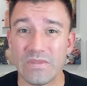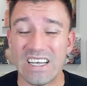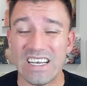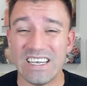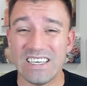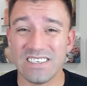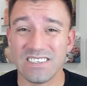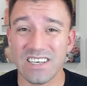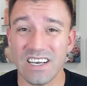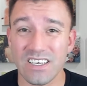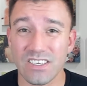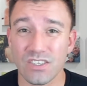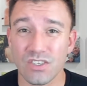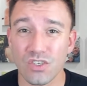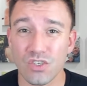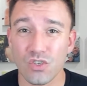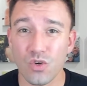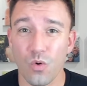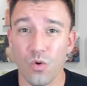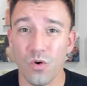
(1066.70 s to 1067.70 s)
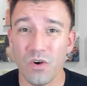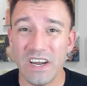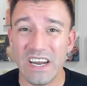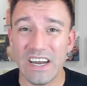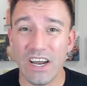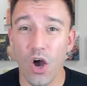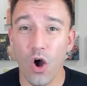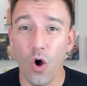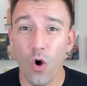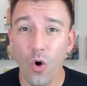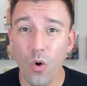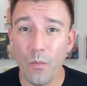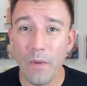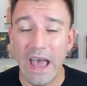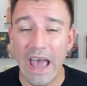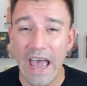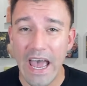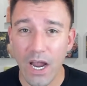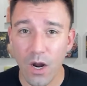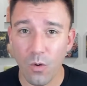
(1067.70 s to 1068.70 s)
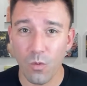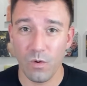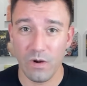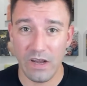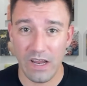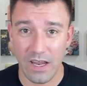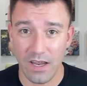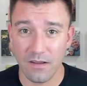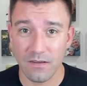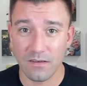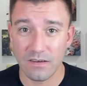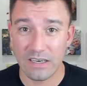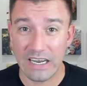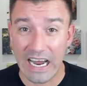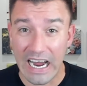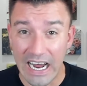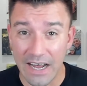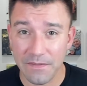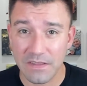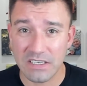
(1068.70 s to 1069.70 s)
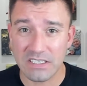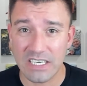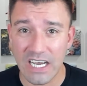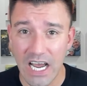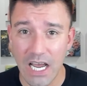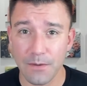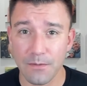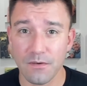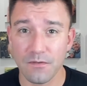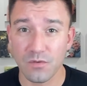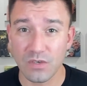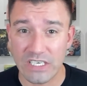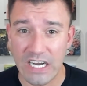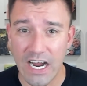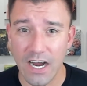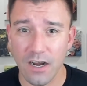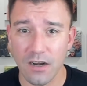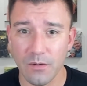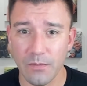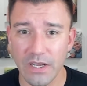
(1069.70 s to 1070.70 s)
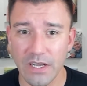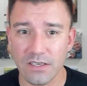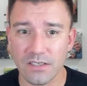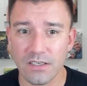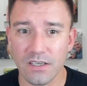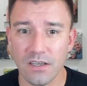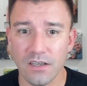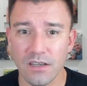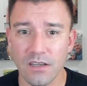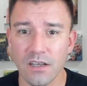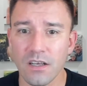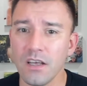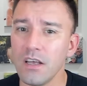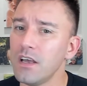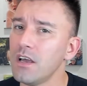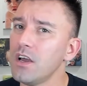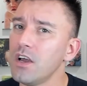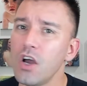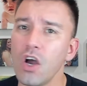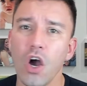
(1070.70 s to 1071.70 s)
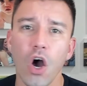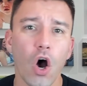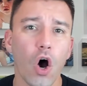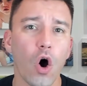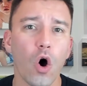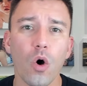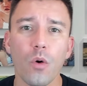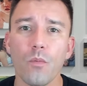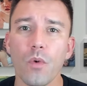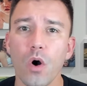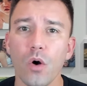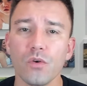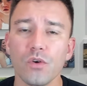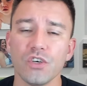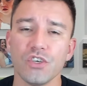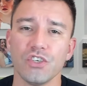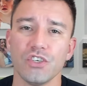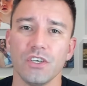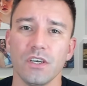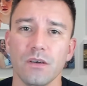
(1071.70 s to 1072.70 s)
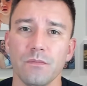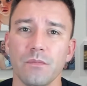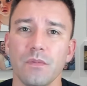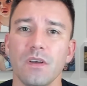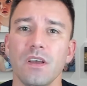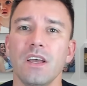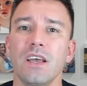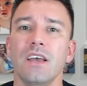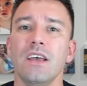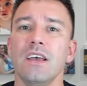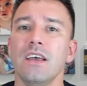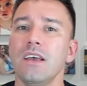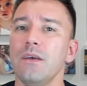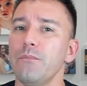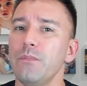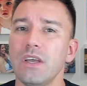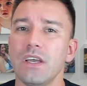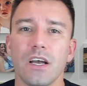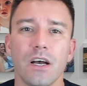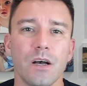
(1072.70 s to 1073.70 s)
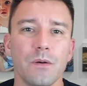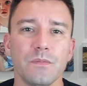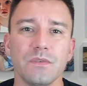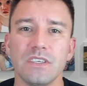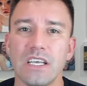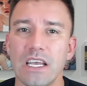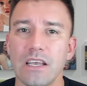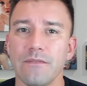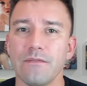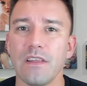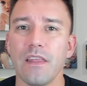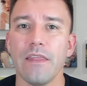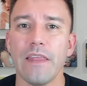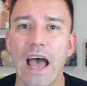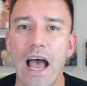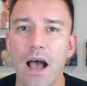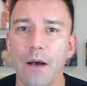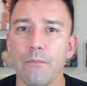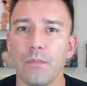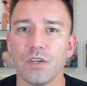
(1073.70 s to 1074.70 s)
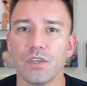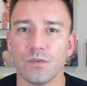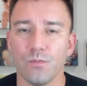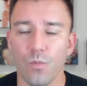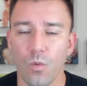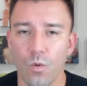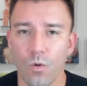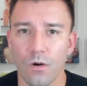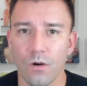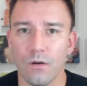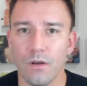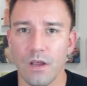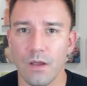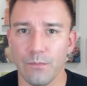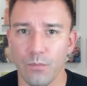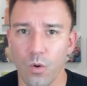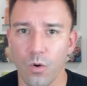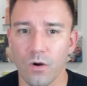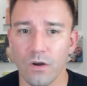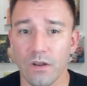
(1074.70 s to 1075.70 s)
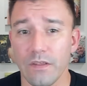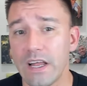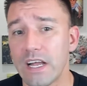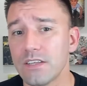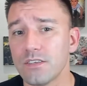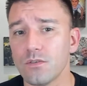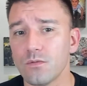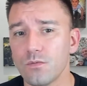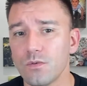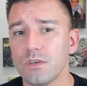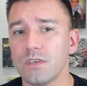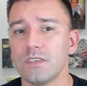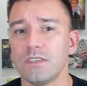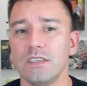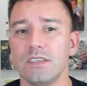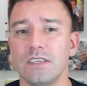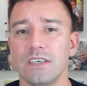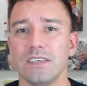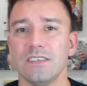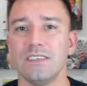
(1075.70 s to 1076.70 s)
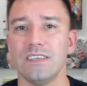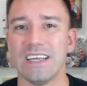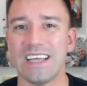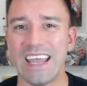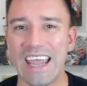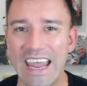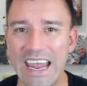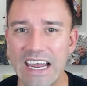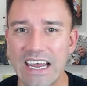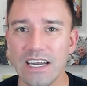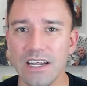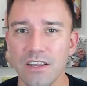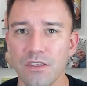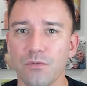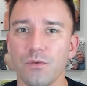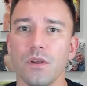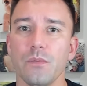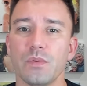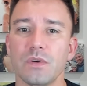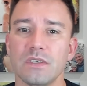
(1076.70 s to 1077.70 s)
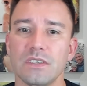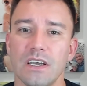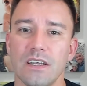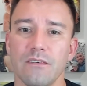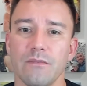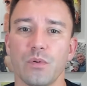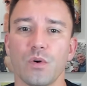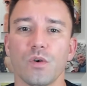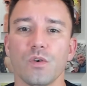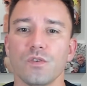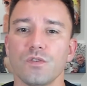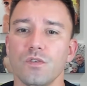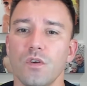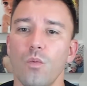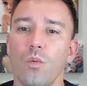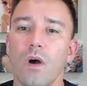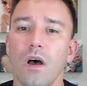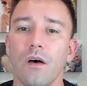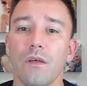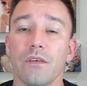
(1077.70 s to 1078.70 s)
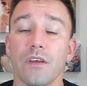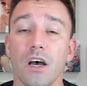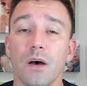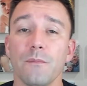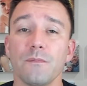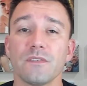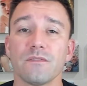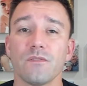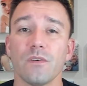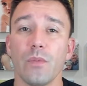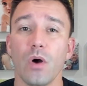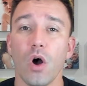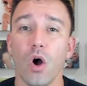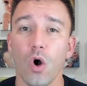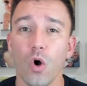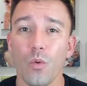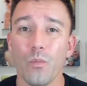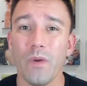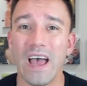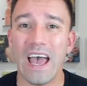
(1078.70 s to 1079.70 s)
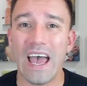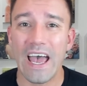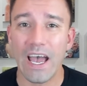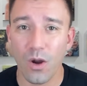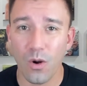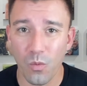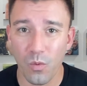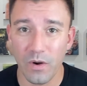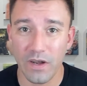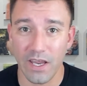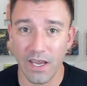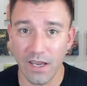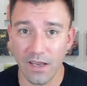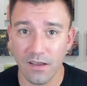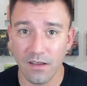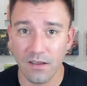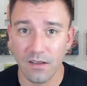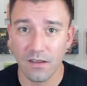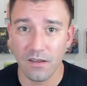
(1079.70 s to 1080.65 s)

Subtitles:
is stored in home equity at the time of retirement, home ownership becomes even that much more important. That's a real statistic. 83% of personal wealth comes from home equity